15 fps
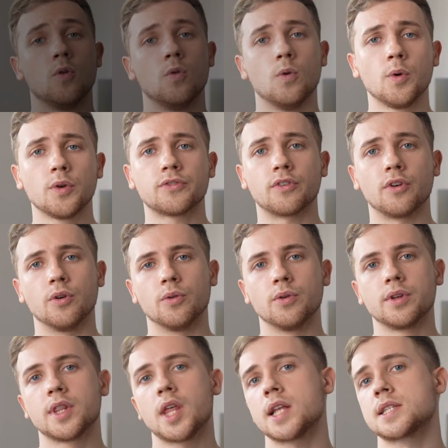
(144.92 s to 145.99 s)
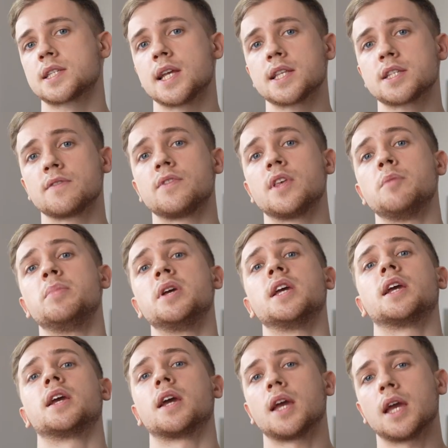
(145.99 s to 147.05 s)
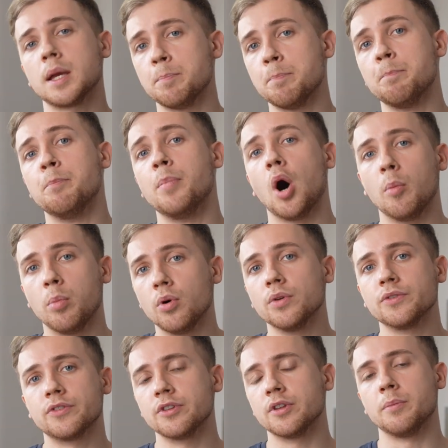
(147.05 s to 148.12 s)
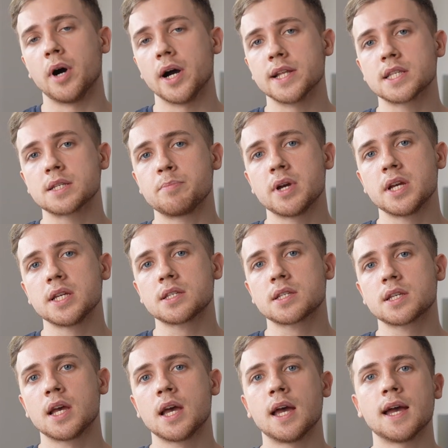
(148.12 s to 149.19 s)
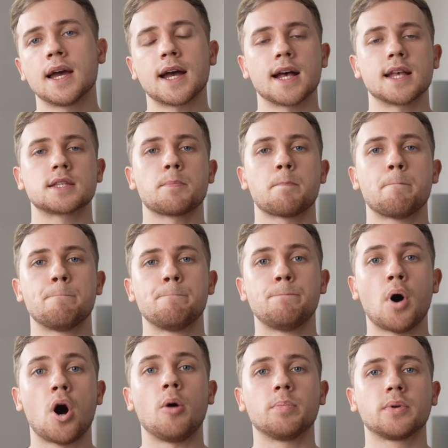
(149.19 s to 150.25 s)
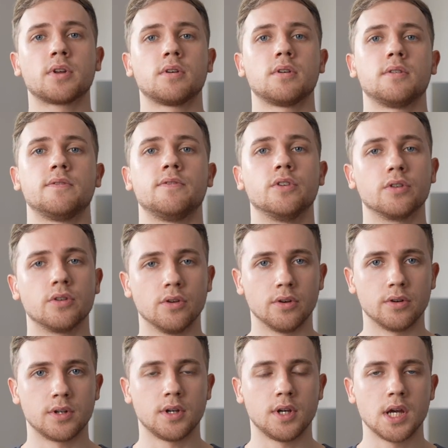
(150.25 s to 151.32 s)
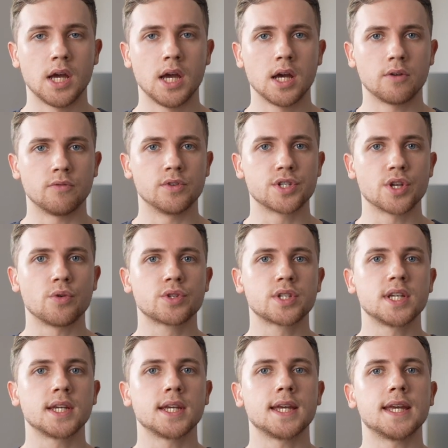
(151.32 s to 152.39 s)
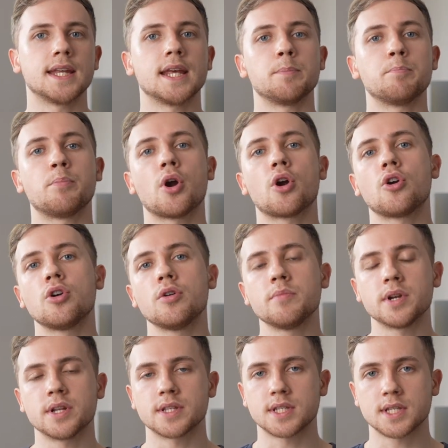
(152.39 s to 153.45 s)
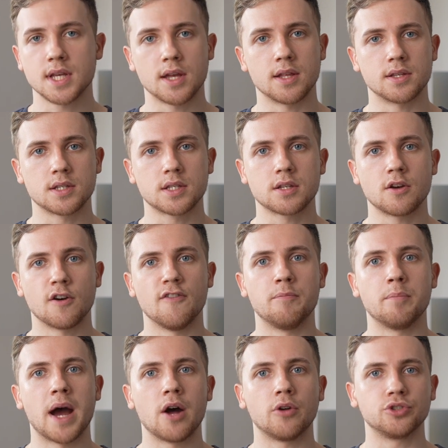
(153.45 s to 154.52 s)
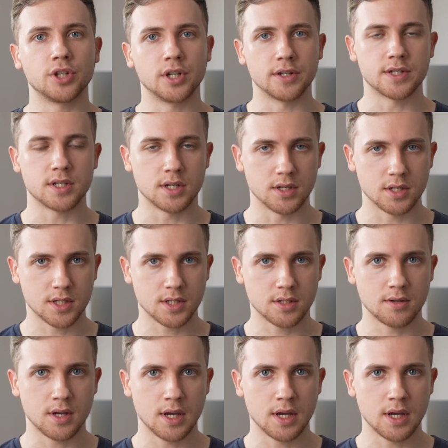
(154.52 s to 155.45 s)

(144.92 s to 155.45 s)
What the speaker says: Also, that sense of there being a bubble to the mind space has popped for good, resulting in a permanent sense of boundarylessness.